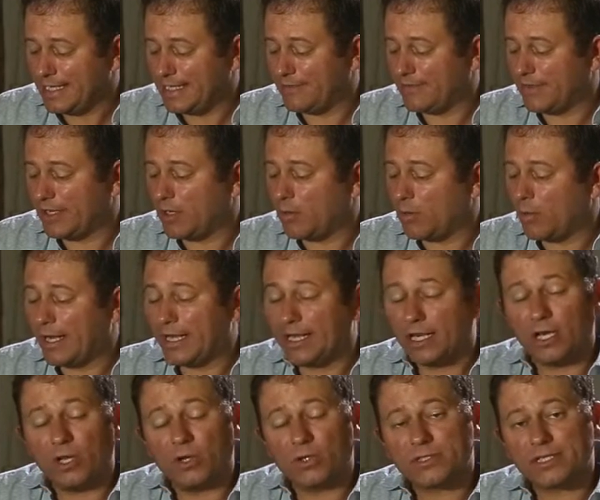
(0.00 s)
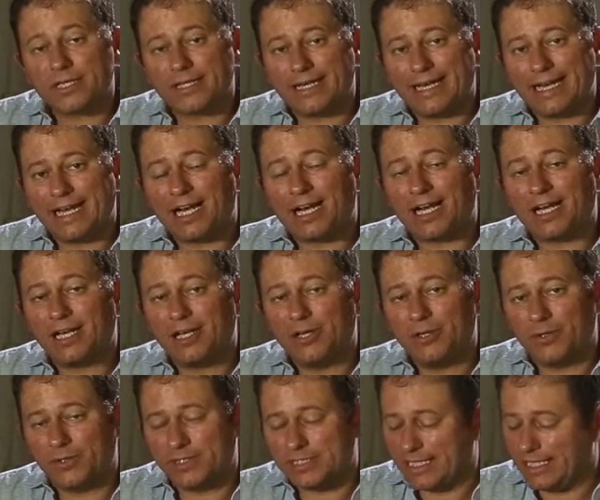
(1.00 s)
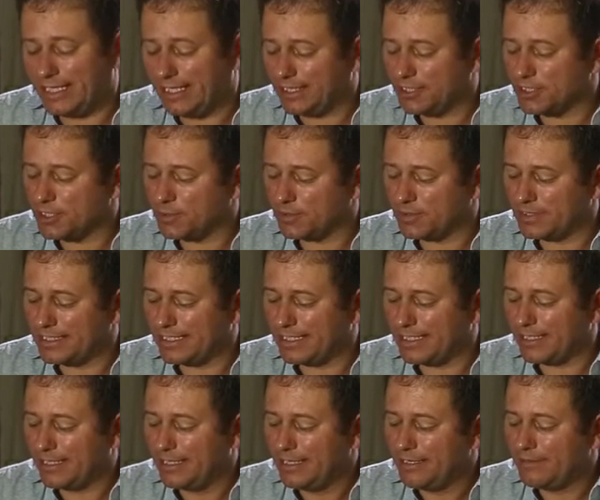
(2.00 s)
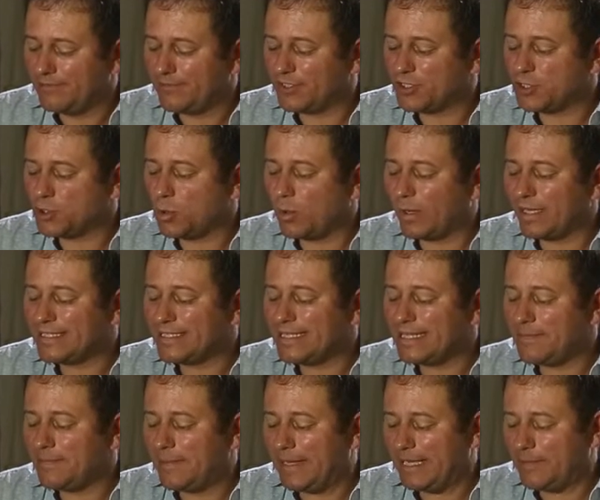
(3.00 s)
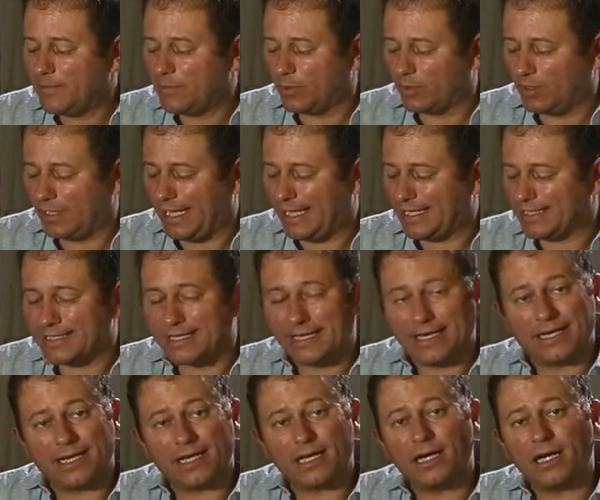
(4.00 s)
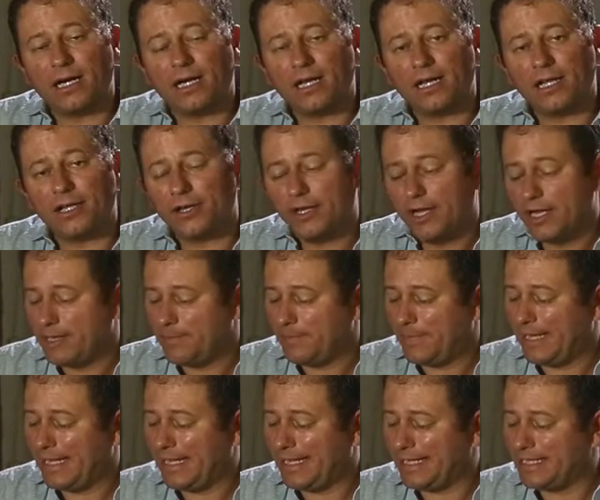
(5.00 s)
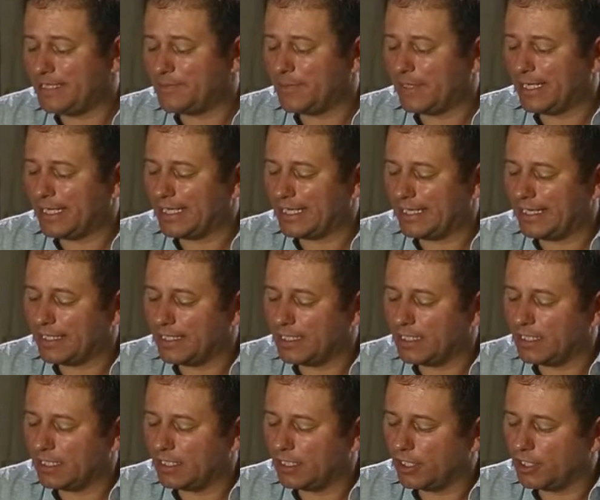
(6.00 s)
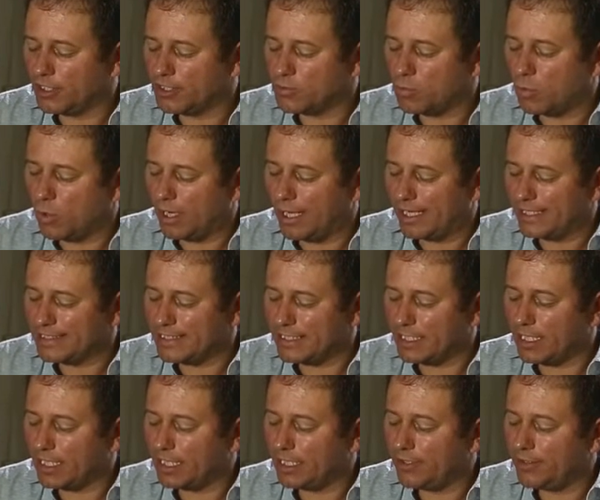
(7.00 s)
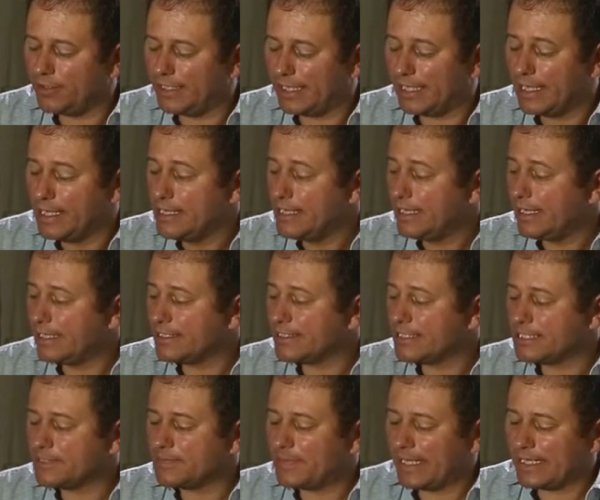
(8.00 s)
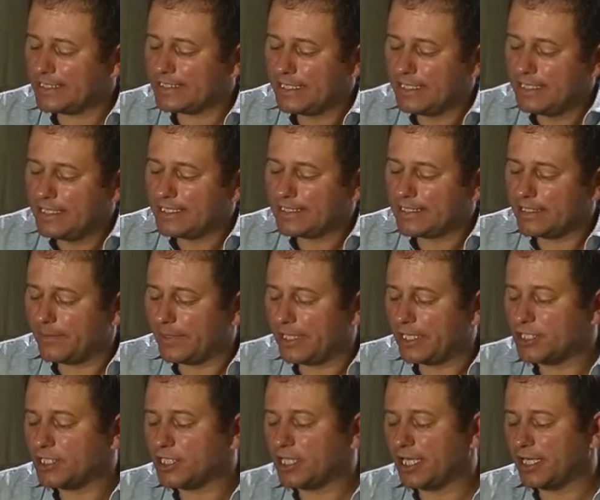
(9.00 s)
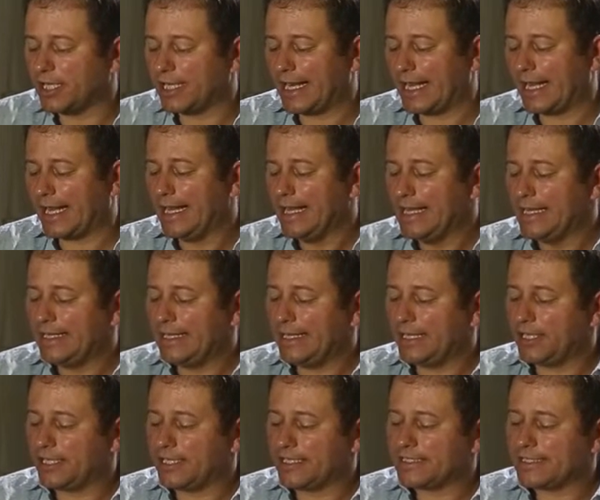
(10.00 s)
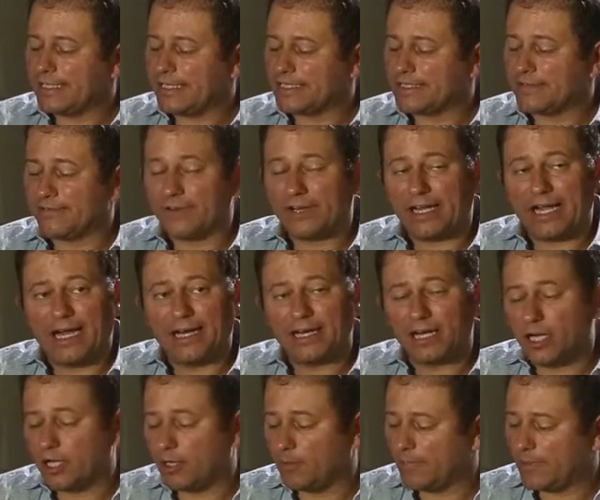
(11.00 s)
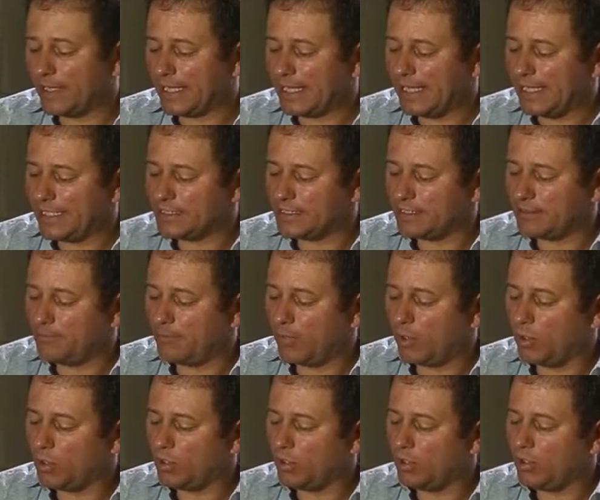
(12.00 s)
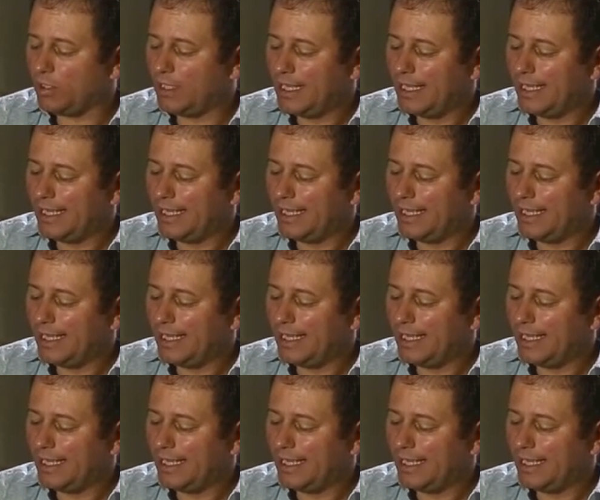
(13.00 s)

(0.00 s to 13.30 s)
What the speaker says: giving away a lot that includes a lunch or dinner for 20 people at Glen Carlou, paired by Glen Carlou's wines, including, I suspect, some of their Chardonnay. Now you can see it's a very uncomplicated bottle.